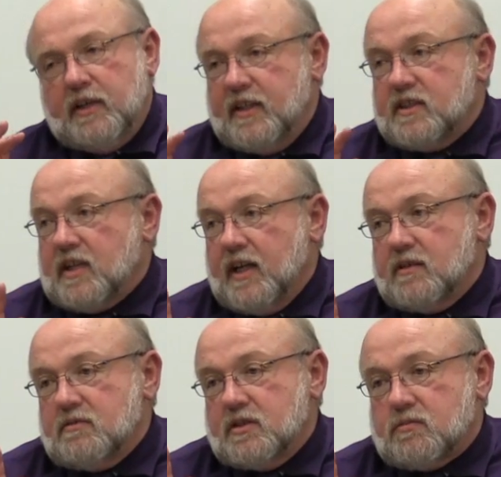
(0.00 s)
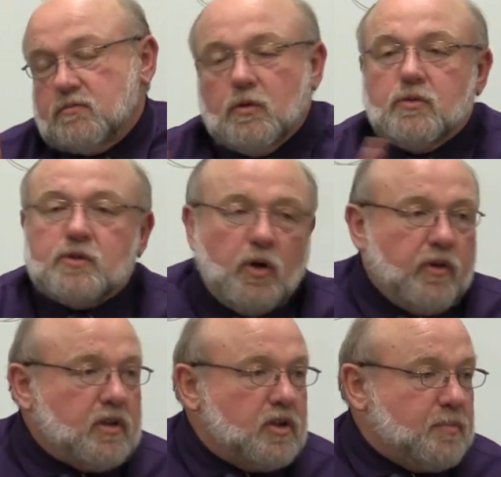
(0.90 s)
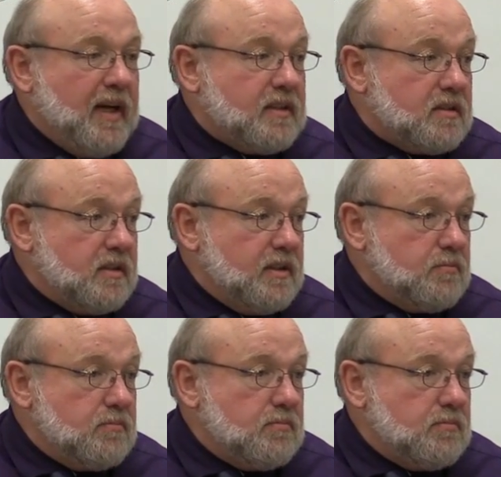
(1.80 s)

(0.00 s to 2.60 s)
And he just kind of just rolls over and goes back to sleep.